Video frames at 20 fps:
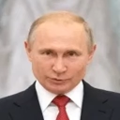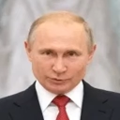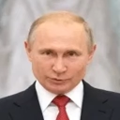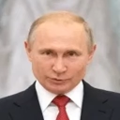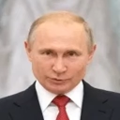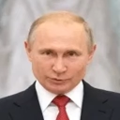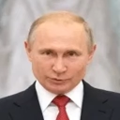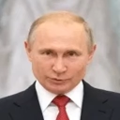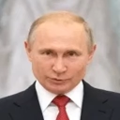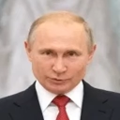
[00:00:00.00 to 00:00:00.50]

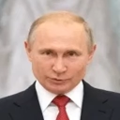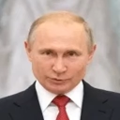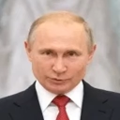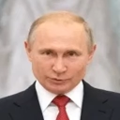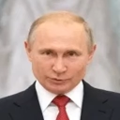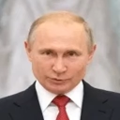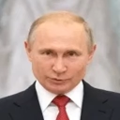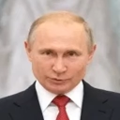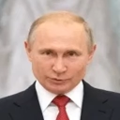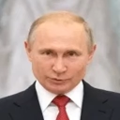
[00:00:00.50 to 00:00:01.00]

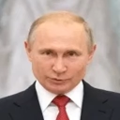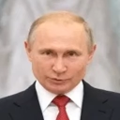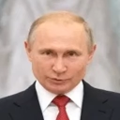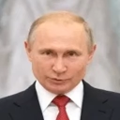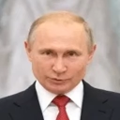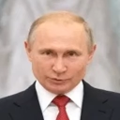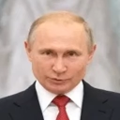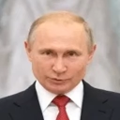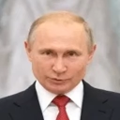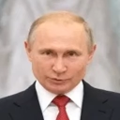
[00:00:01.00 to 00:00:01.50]

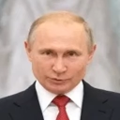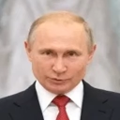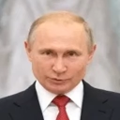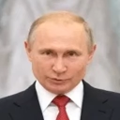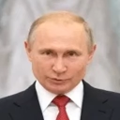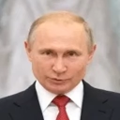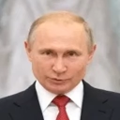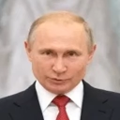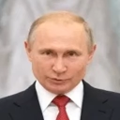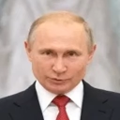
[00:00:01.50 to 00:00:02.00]

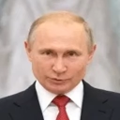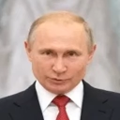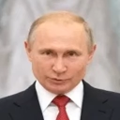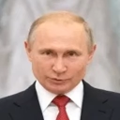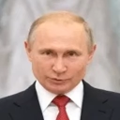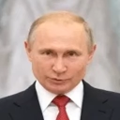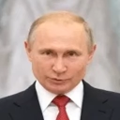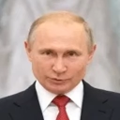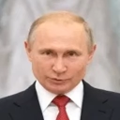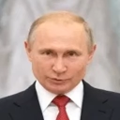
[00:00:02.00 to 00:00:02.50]

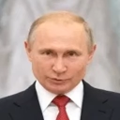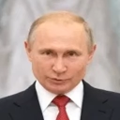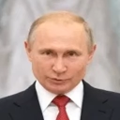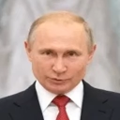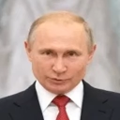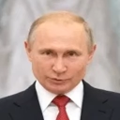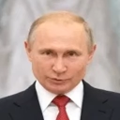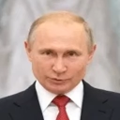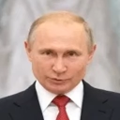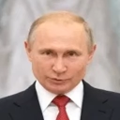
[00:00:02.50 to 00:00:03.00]

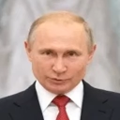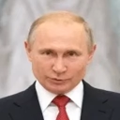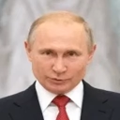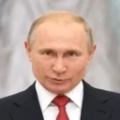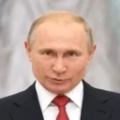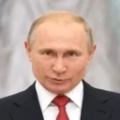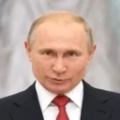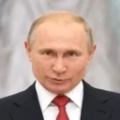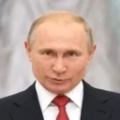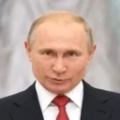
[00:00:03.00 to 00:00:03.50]

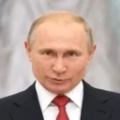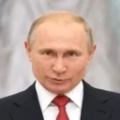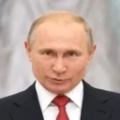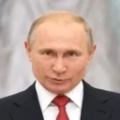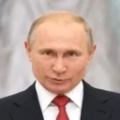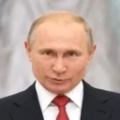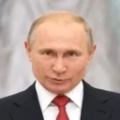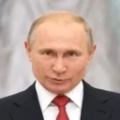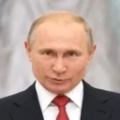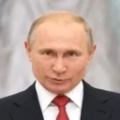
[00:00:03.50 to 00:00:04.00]

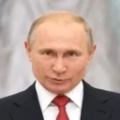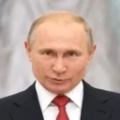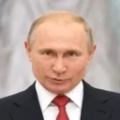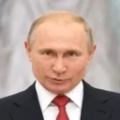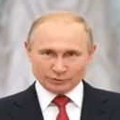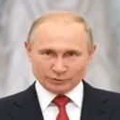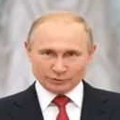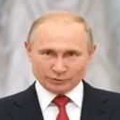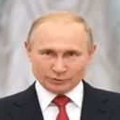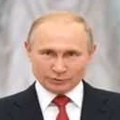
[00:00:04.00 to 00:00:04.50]

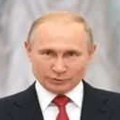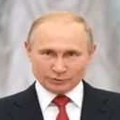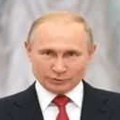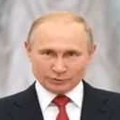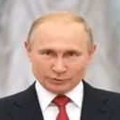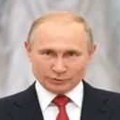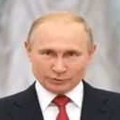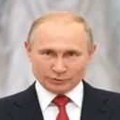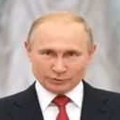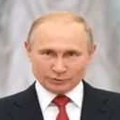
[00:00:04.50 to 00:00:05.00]

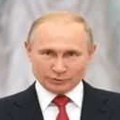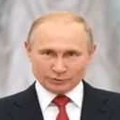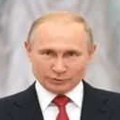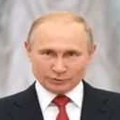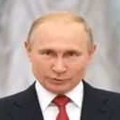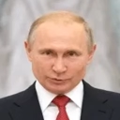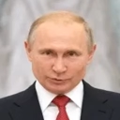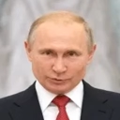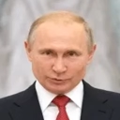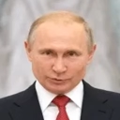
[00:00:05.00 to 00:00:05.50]

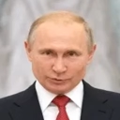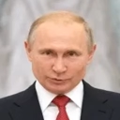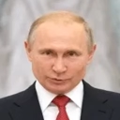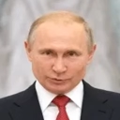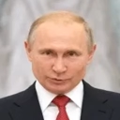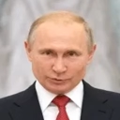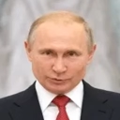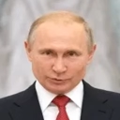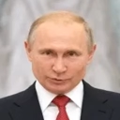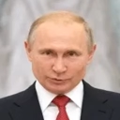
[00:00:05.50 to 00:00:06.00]

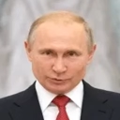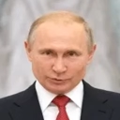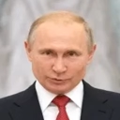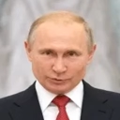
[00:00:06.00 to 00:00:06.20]
This is a still picture; no speech is visible.